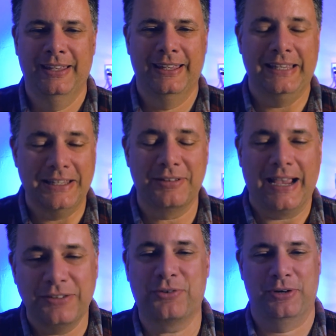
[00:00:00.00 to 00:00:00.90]
is
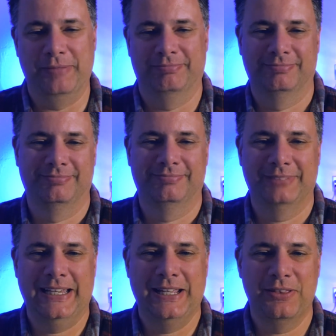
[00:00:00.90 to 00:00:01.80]
ice cream.
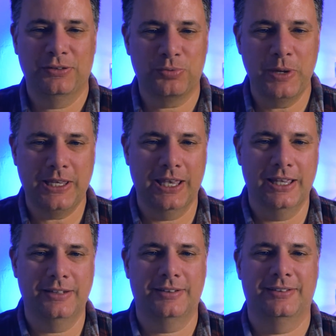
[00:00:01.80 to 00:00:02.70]
And this
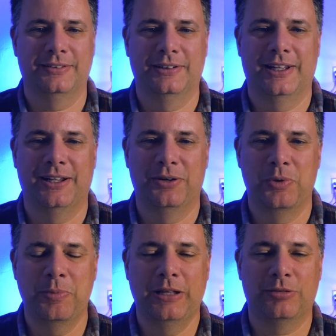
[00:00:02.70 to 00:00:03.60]
weekend,
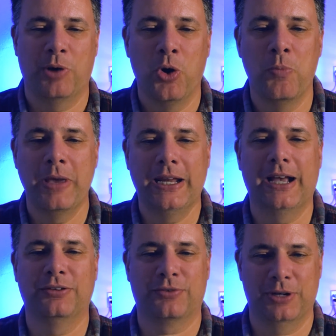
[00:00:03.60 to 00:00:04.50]
we made some homemade
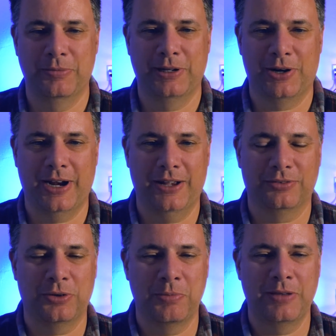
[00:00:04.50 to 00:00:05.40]
ice cream at our
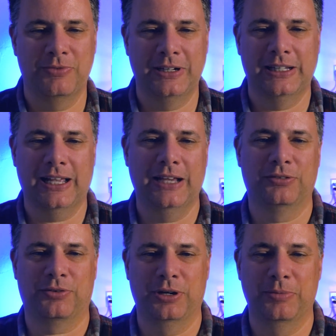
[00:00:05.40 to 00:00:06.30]
house, homemade vanilla
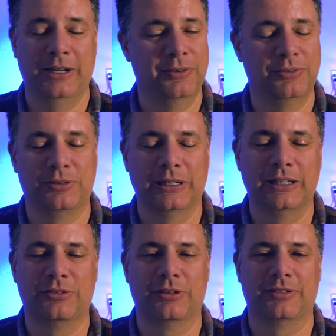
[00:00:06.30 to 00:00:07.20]
ice cream, and it was
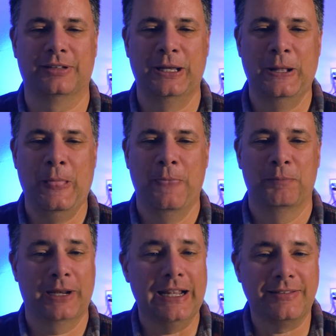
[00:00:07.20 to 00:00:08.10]
delicious.
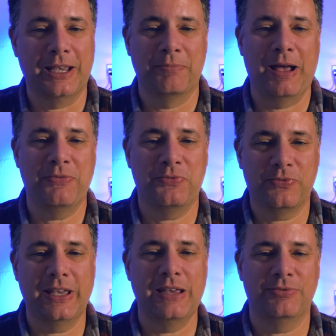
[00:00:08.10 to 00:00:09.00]
But I gotta tell you, my
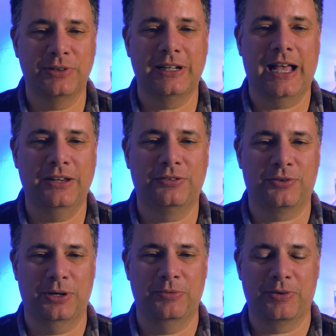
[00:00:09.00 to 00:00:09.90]
favorite ice
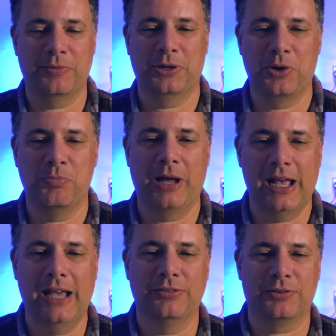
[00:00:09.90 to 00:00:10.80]
cream, if I'm gonna go buy
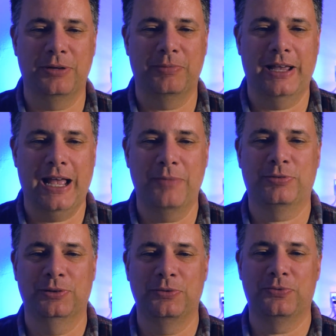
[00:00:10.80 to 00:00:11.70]
ice cream, my
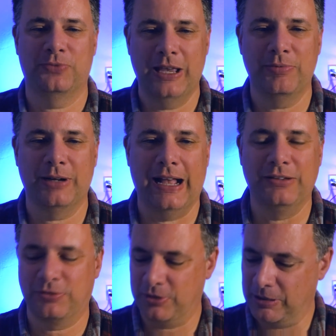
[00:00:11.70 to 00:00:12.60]
absolute favorite
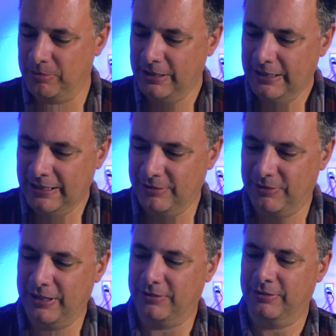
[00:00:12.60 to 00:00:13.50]
ice cream is
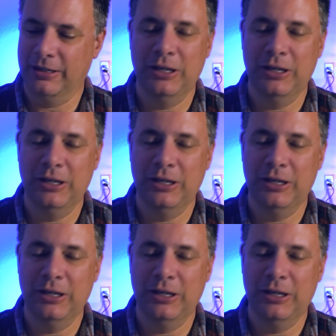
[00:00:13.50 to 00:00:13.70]
this,